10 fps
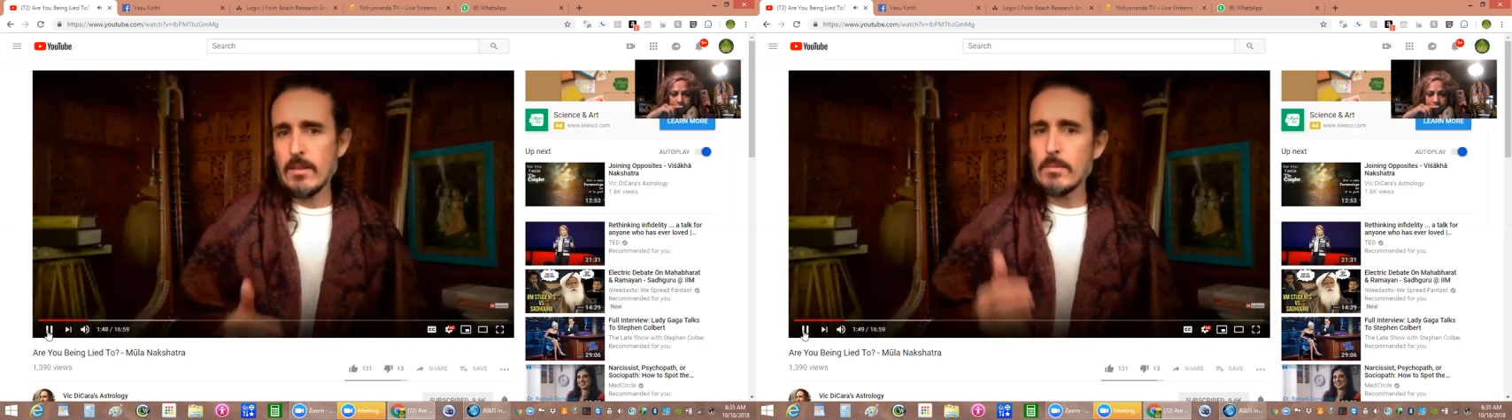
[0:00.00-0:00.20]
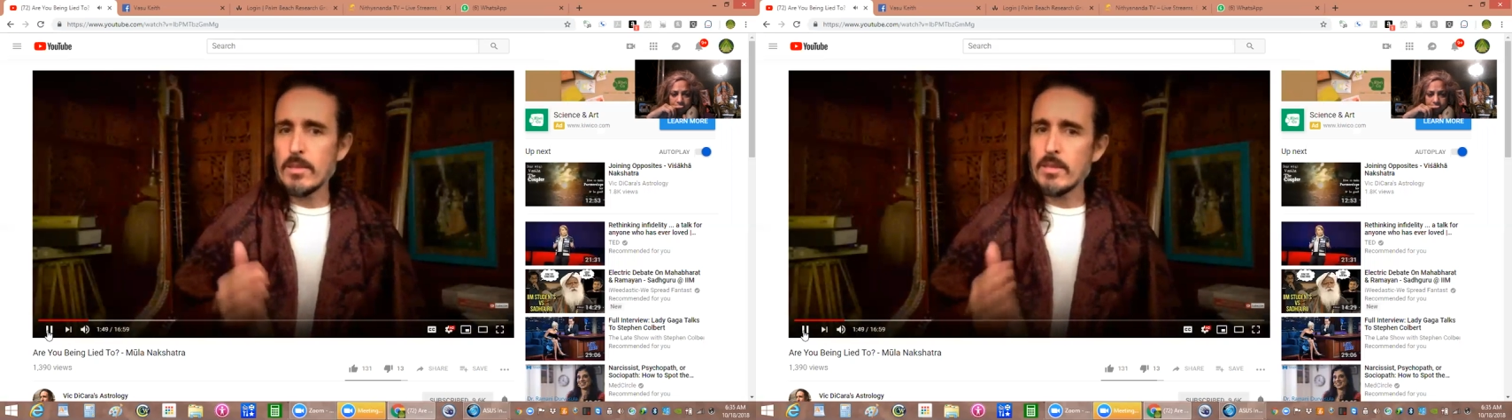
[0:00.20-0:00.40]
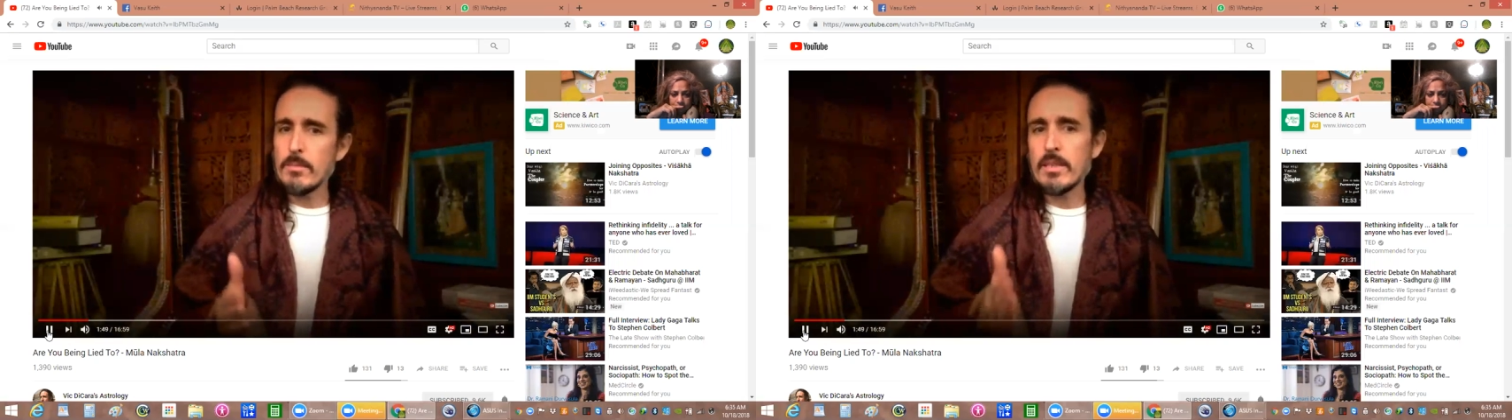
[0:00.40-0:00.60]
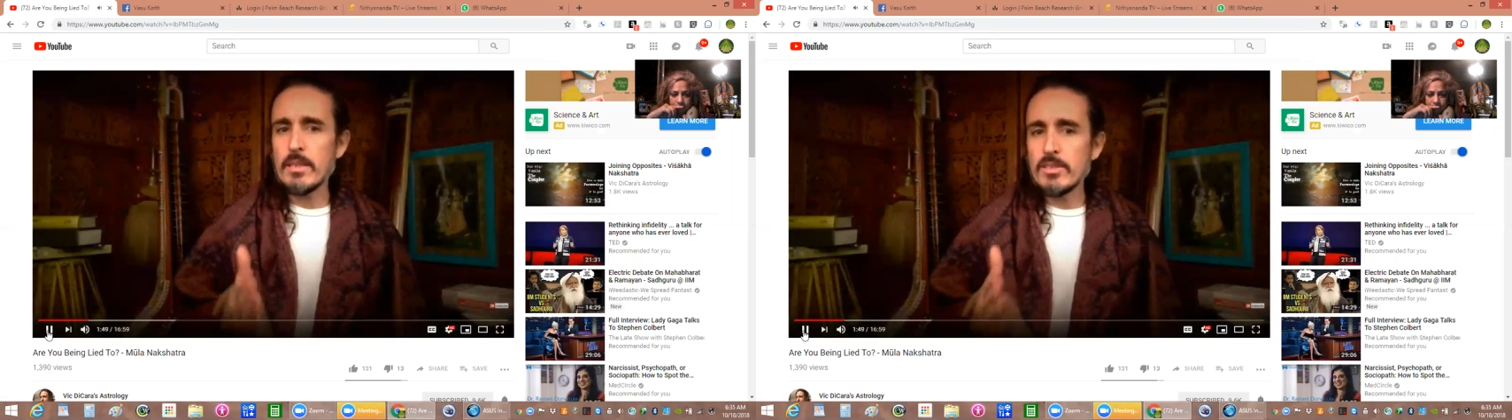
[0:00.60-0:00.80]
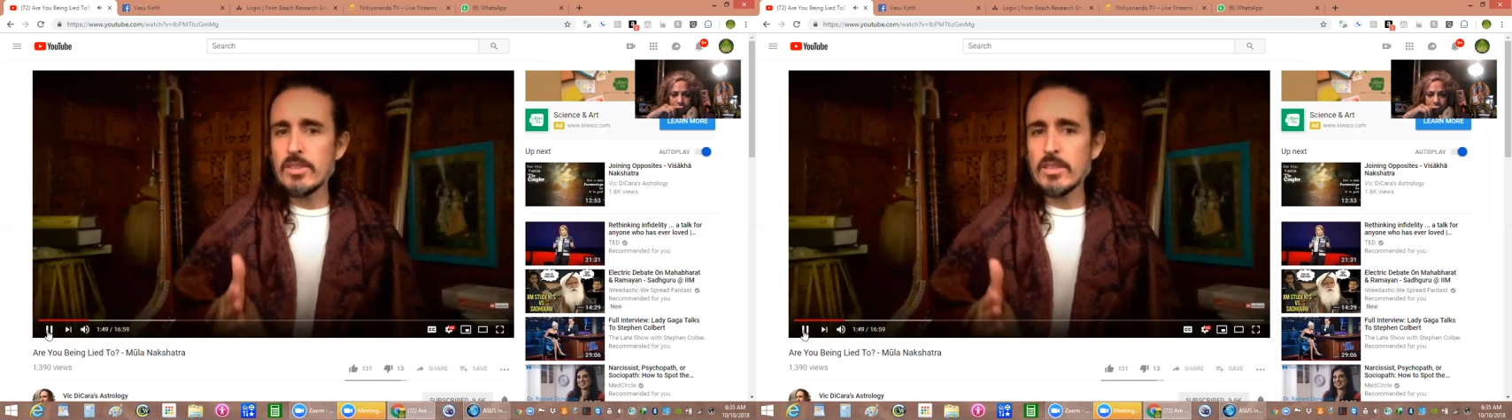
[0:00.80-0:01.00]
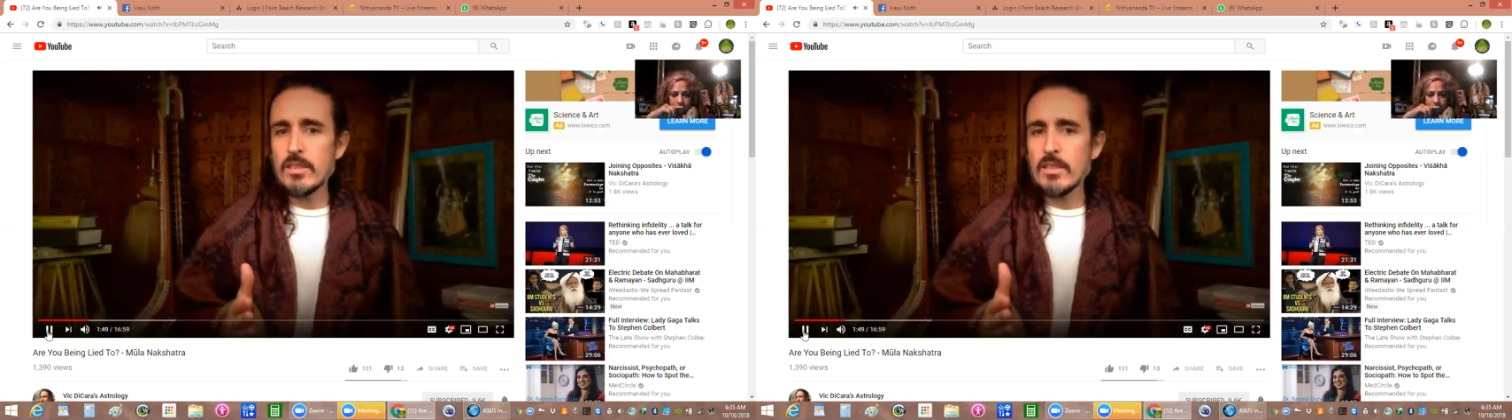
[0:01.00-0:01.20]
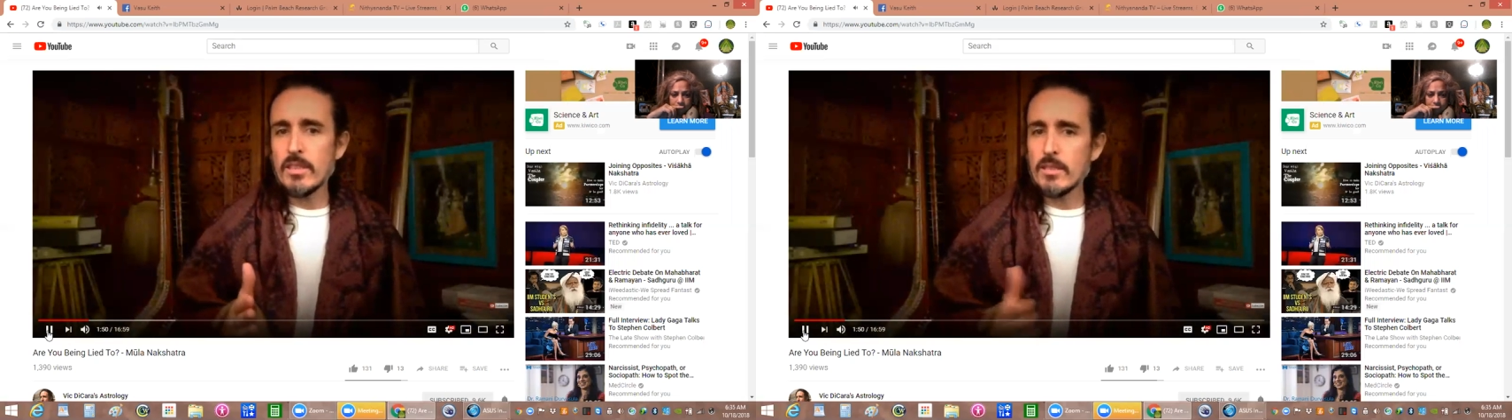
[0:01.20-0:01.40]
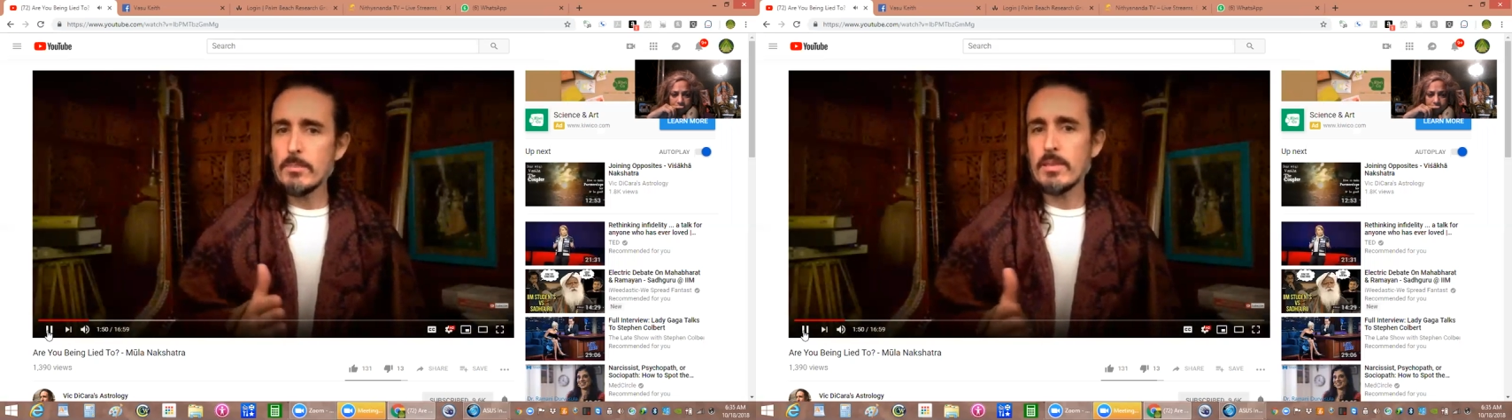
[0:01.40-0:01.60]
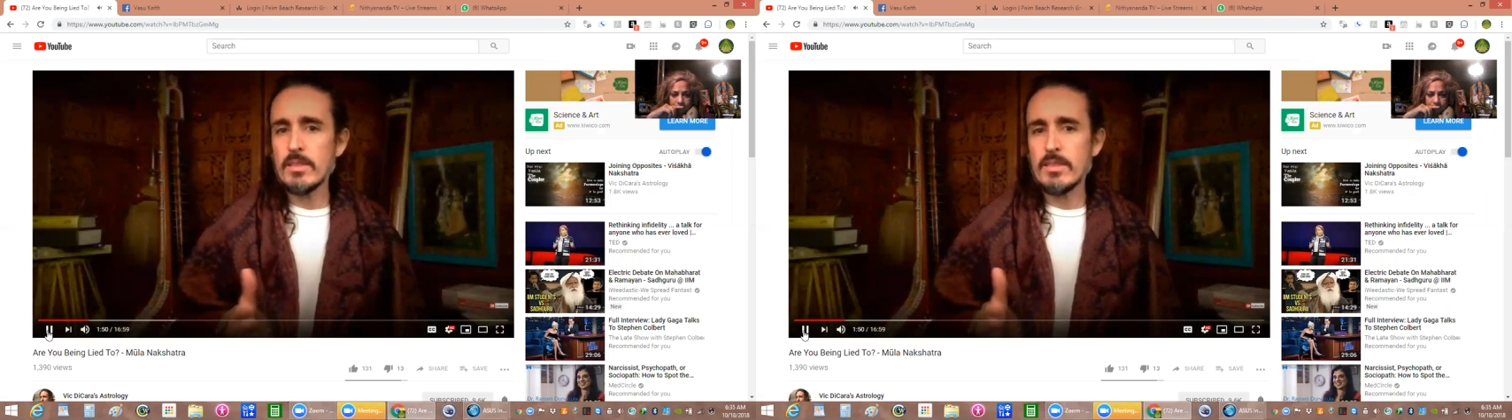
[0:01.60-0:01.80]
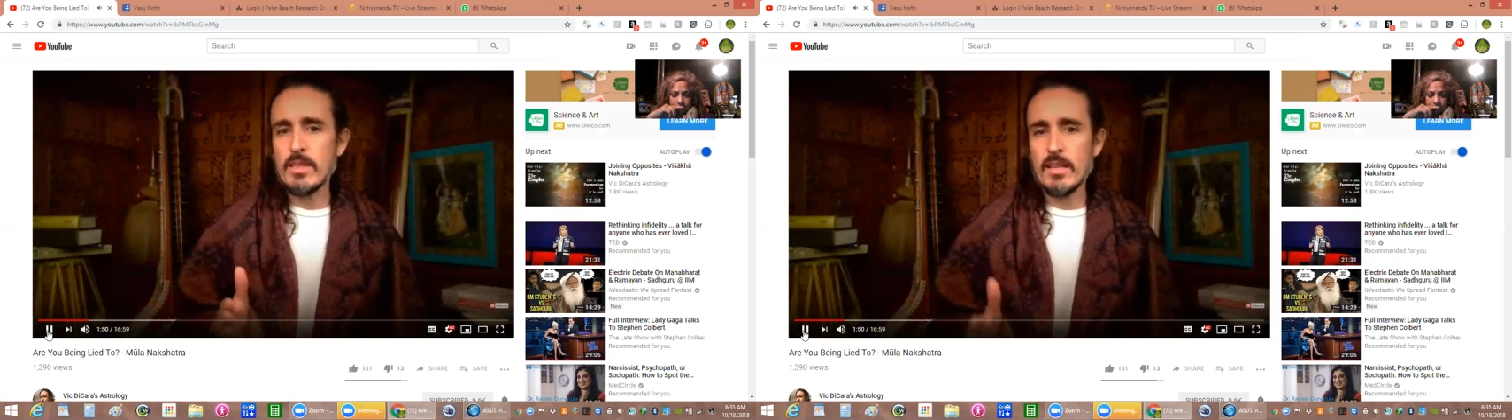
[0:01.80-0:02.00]
Pratibhanjanta
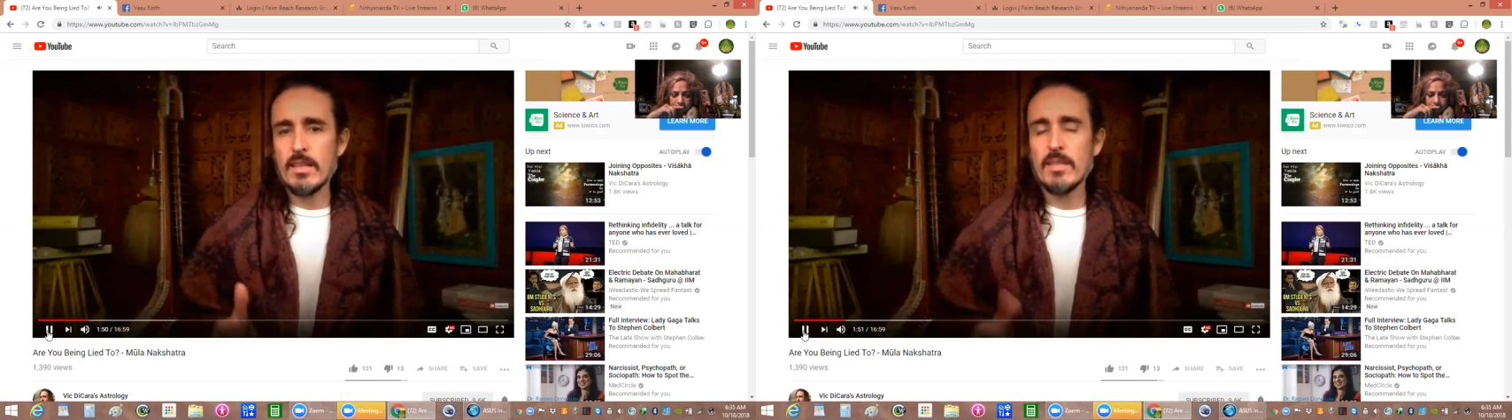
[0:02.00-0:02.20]
Parastat